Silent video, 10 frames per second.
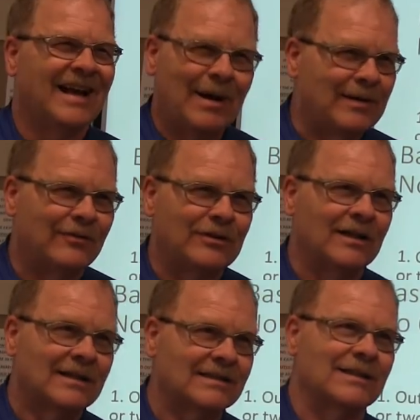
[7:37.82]
I mean, she
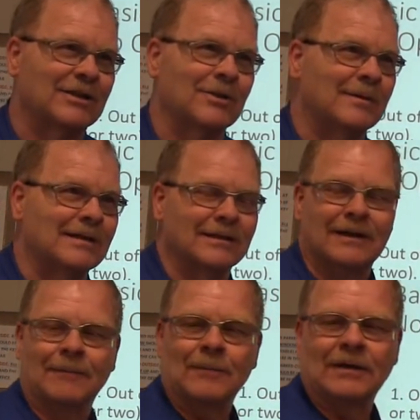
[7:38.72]
listened to me,
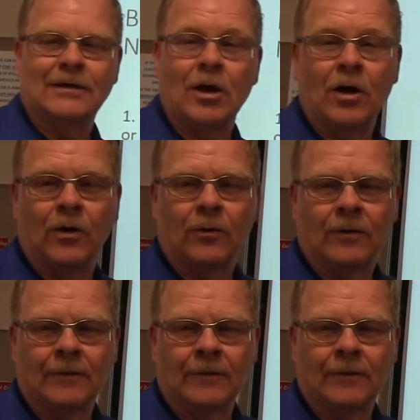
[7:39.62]
see, but no.